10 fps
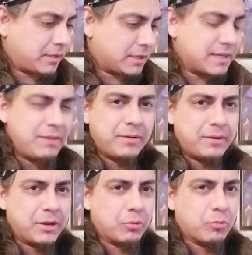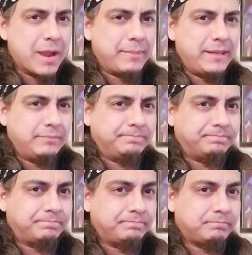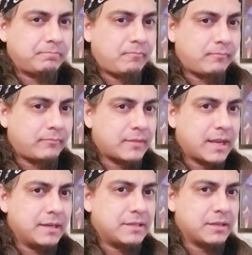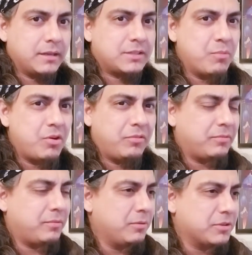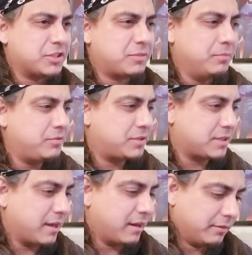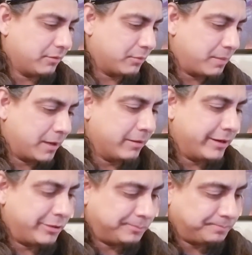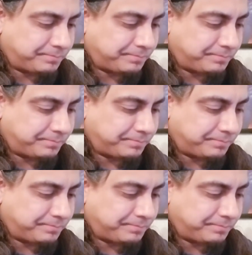It's not very grabby. It's more on the smooth side of a pale ale.